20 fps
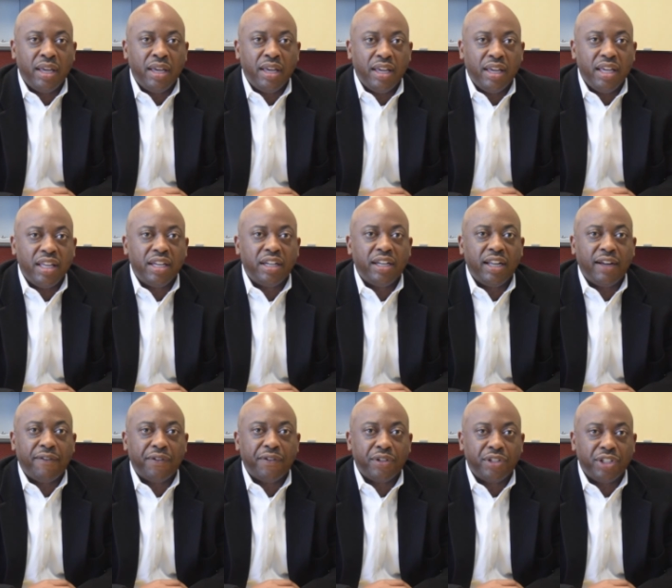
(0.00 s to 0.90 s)
in an
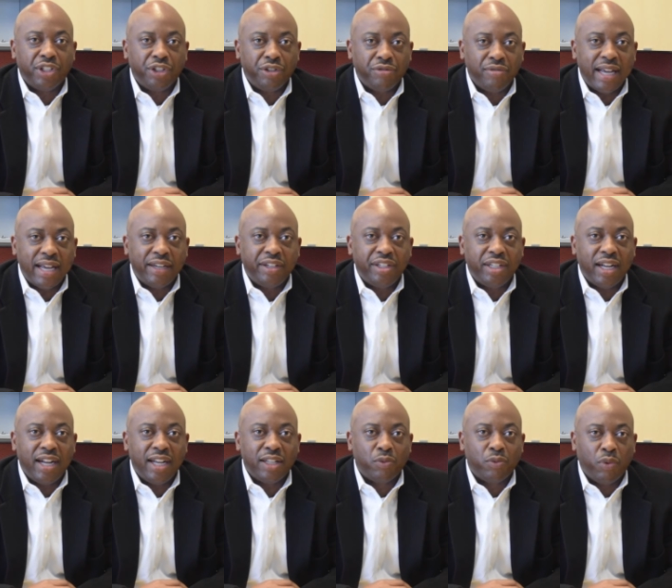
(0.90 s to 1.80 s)
effort to
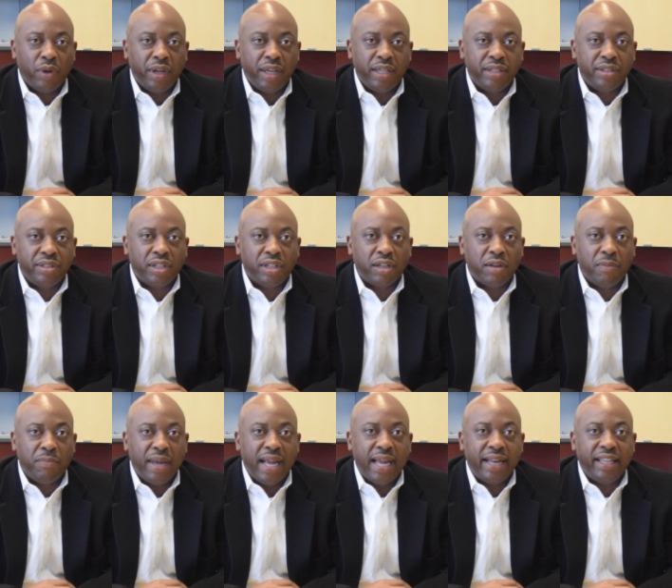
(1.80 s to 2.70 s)
strategize ways to
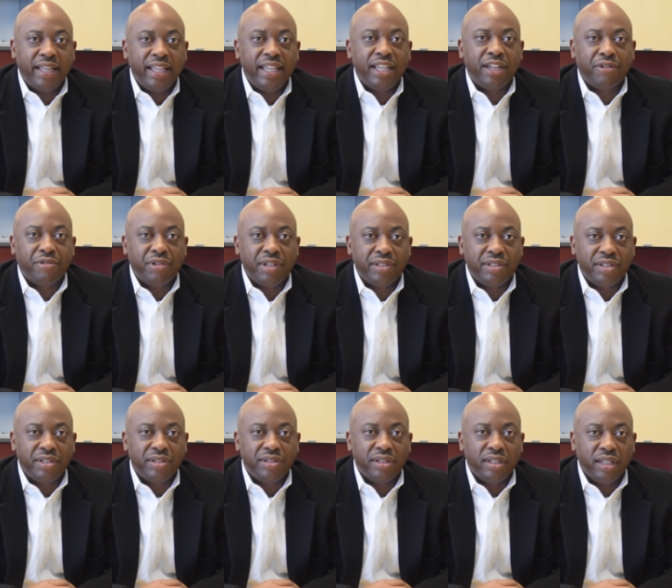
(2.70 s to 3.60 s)
combat
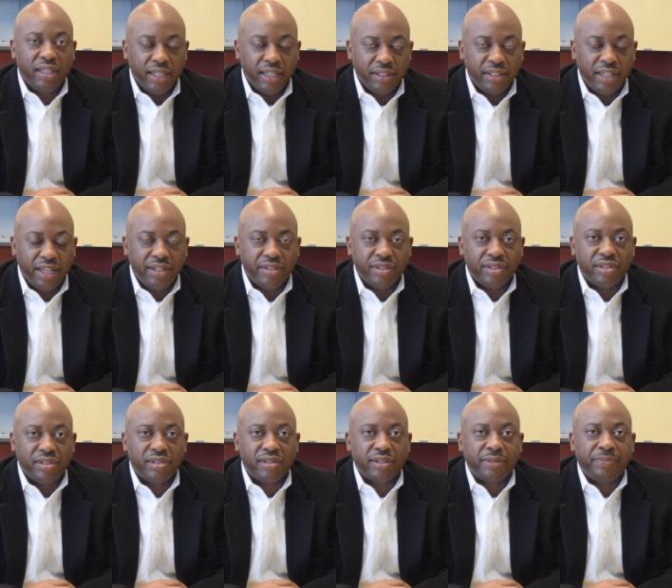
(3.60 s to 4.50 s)
increases in
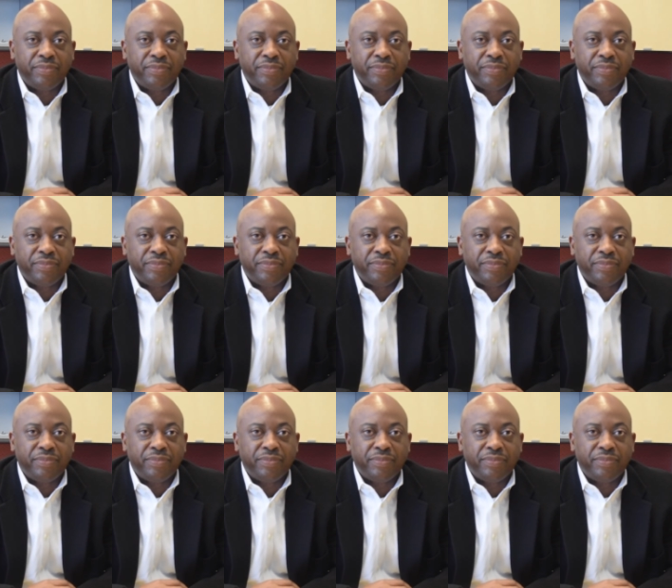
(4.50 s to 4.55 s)
cases.